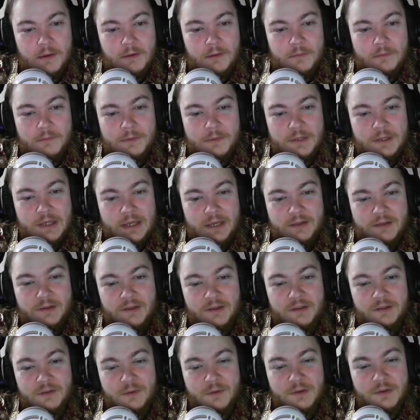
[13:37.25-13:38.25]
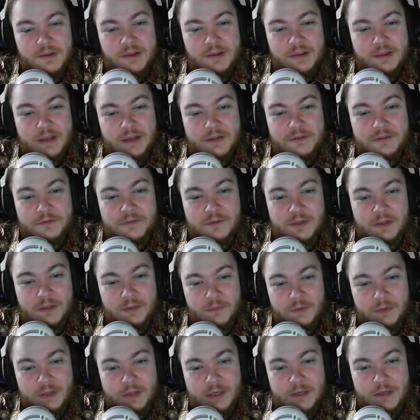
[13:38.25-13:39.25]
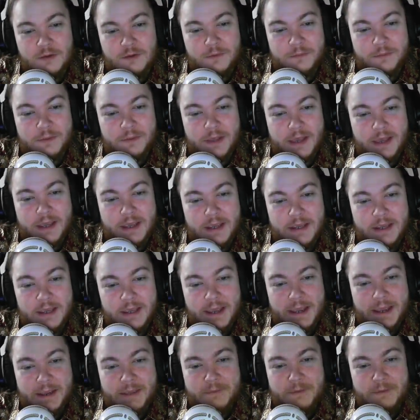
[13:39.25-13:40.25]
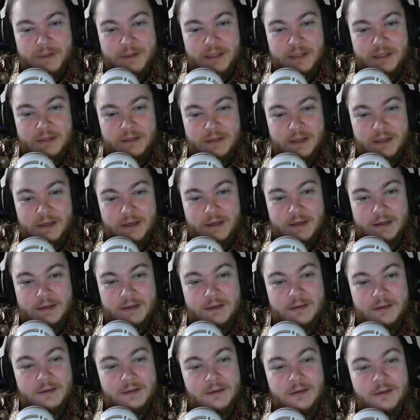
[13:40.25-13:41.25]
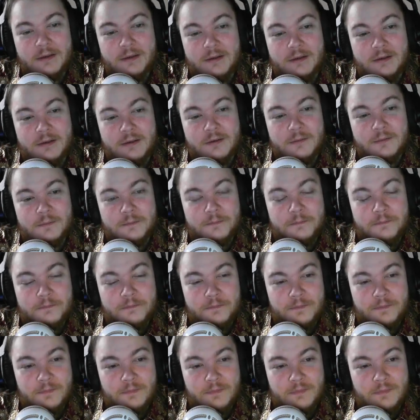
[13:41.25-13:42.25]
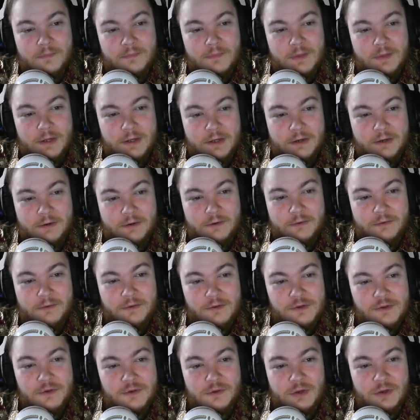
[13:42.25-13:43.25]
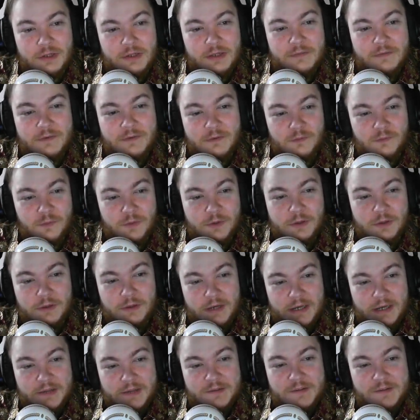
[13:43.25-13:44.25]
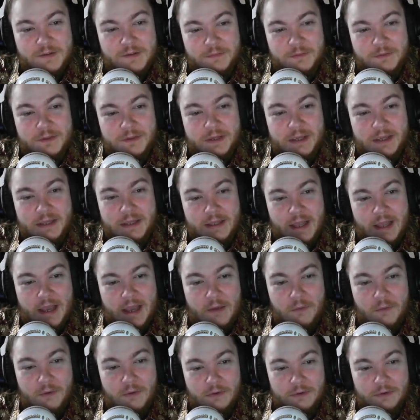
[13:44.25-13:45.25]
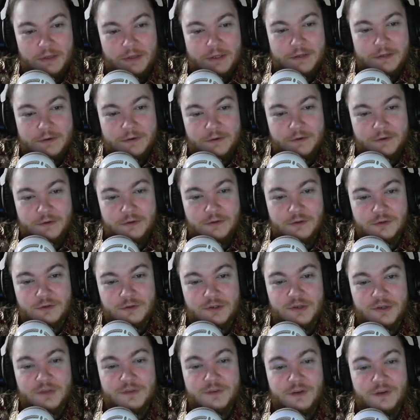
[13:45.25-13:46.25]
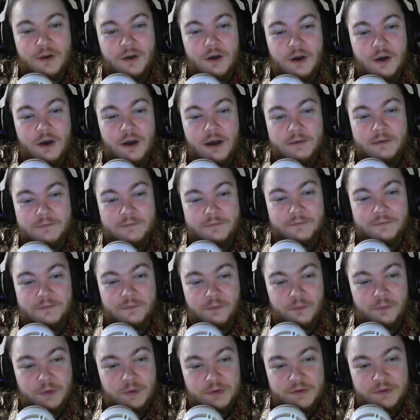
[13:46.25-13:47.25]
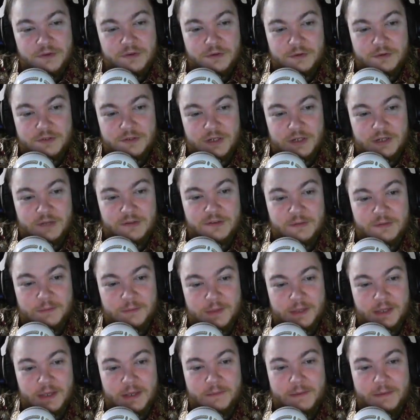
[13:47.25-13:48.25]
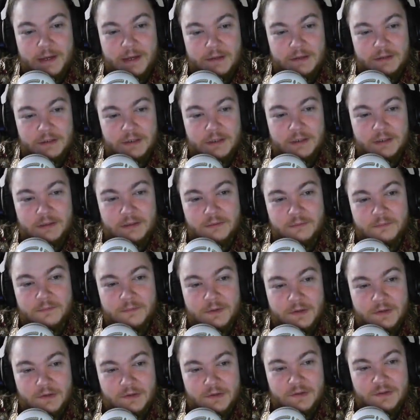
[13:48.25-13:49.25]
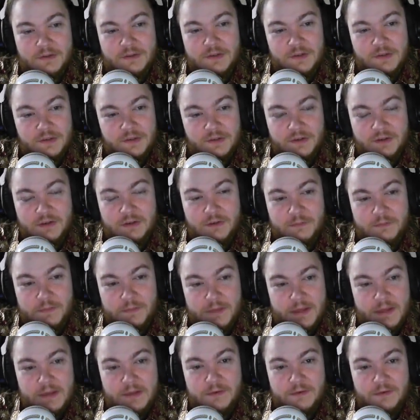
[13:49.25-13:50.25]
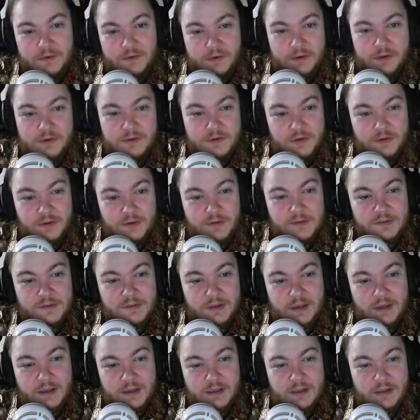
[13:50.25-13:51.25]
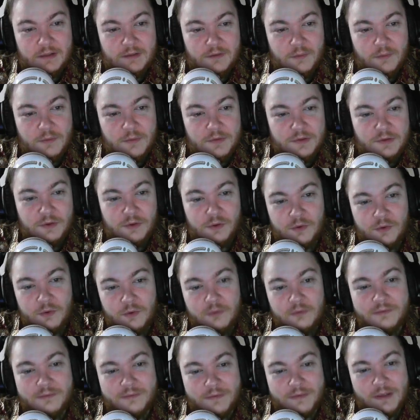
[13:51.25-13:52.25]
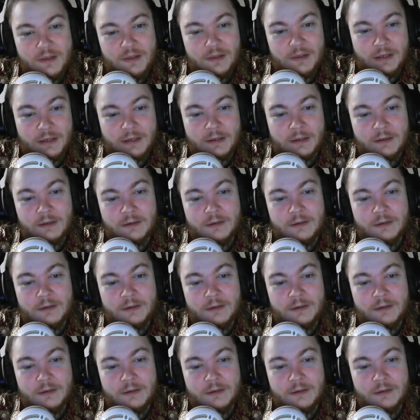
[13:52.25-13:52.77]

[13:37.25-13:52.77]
But yeah, it's always a nice feeling when, like, you're playing a game and then, like... You know, you don't even realize it, but like an hour later, you're just off researching something about it because it just piqued your interest. Like, that's always a good feeling.